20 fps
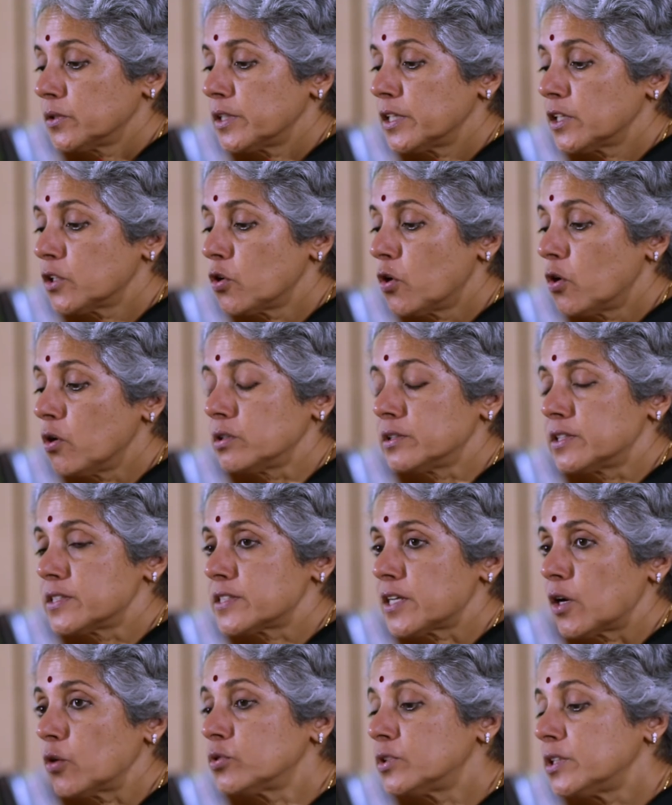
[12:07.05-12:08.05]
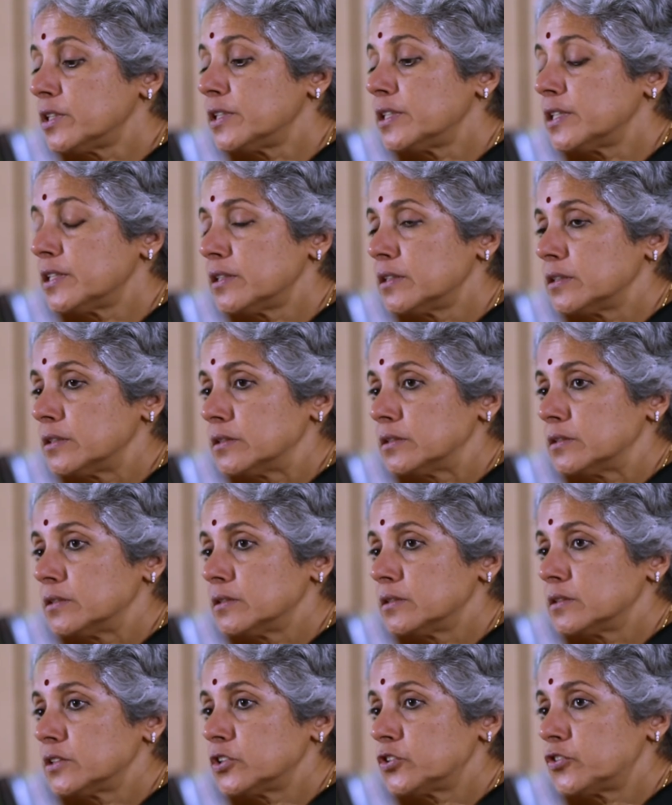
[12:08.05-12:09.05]
they called the South Indian
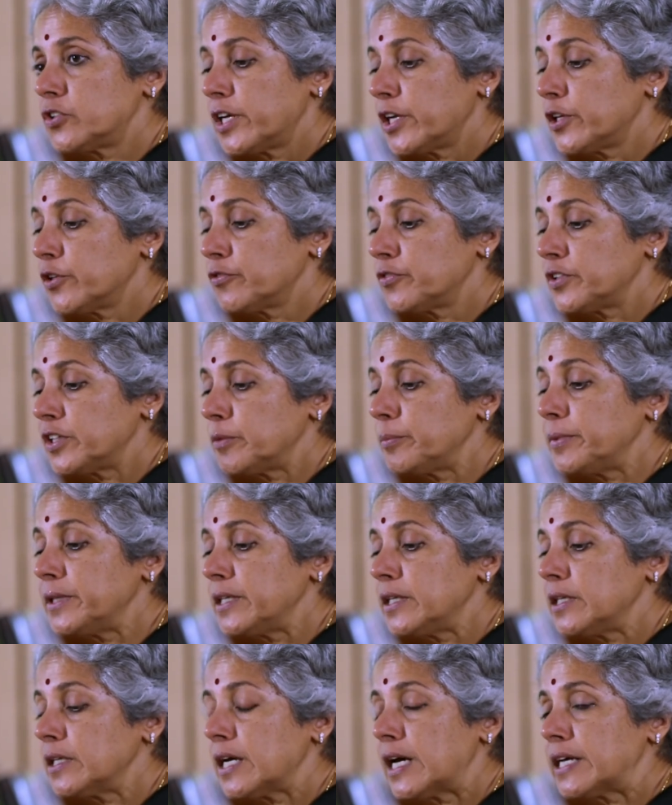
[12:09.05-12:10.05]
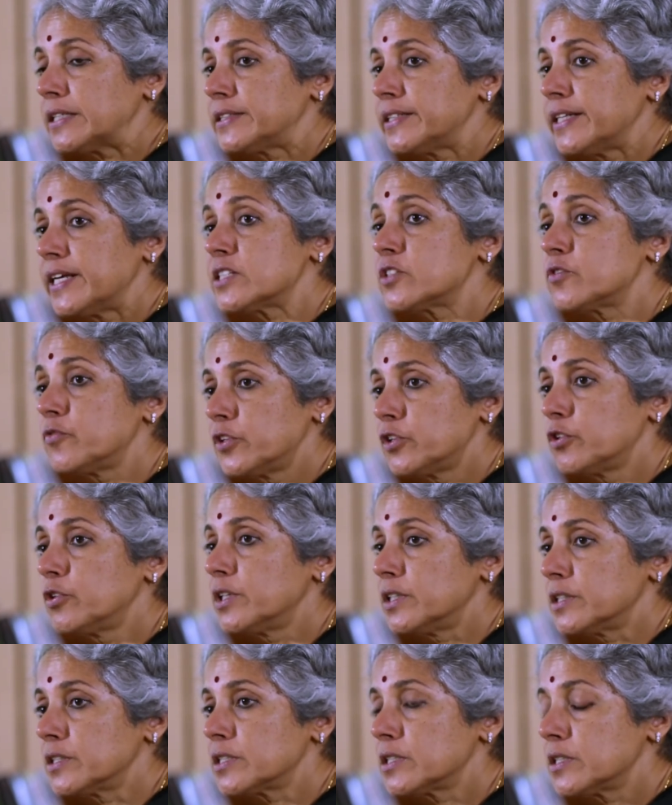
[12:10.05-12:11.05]
strain of T B as less
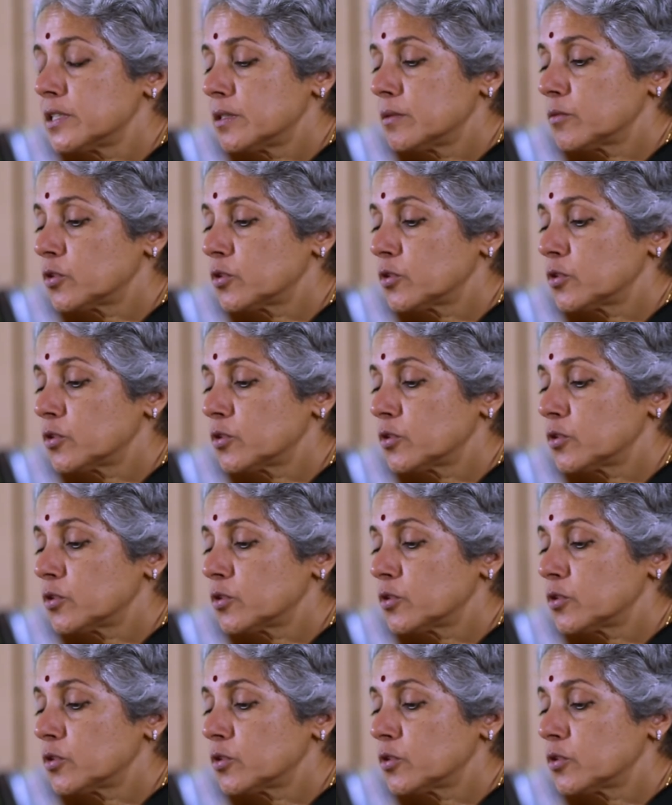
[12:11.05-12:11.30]
virulent,